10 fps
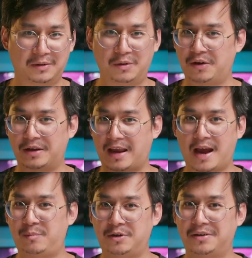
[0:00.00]
not the
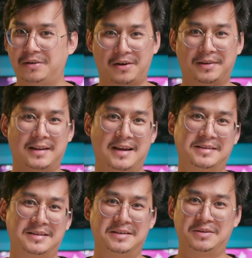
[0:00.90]
camera, not the
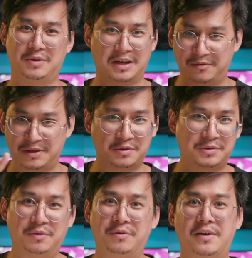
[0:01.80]
lenses. You can even
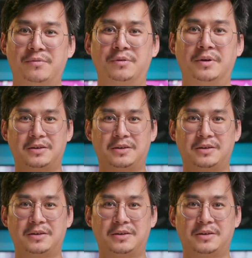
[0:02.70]
use your own iPhone.